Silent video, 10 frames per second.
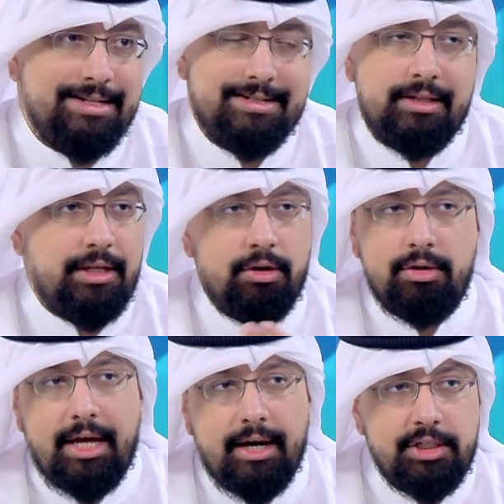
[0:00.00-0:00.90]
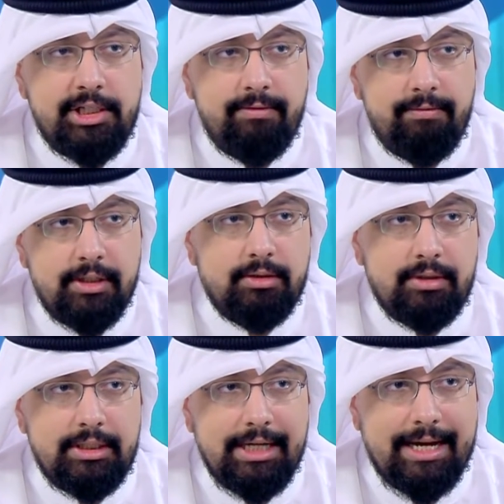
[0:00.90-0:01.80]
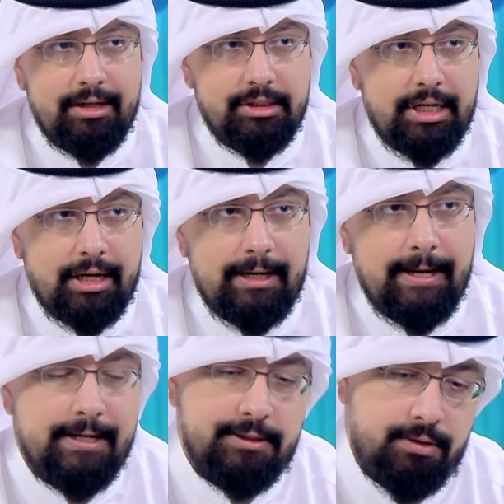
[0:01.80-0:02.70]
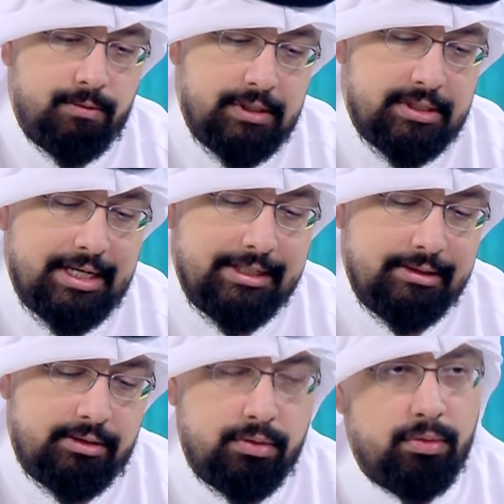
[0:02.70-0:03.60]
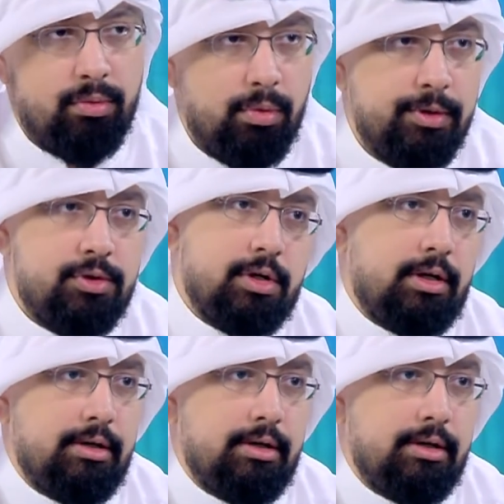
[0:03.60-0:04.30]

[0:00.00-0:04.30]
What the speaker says: that they could not achieve victory at Al-Jahra, and so decided to withdraw.